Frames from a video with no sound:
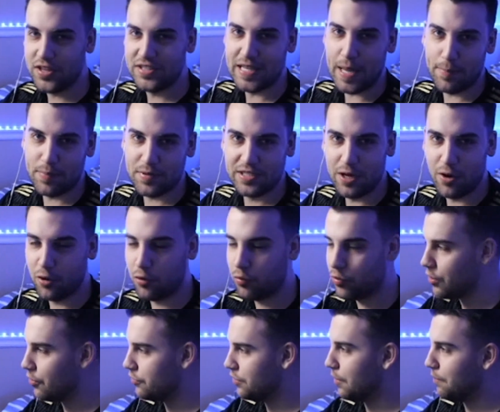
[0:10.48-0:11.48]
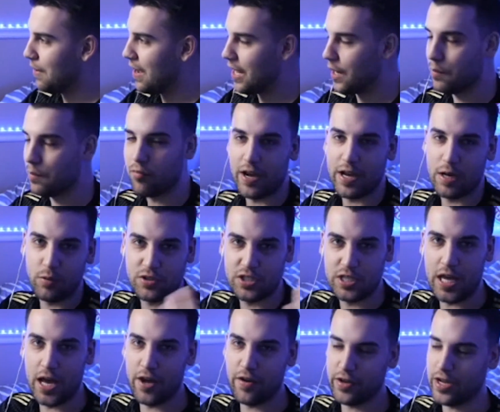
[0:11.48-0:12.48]
episode, we're going the bottom right, and we'll see
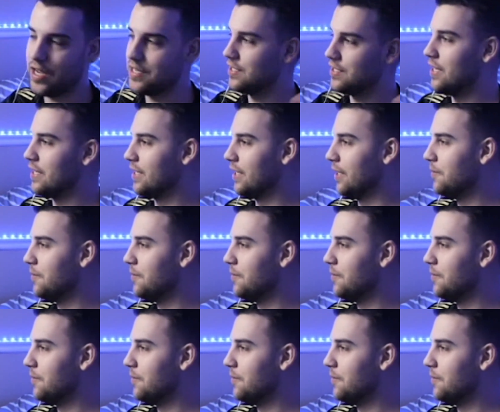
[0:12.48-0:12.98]
how you guys like it.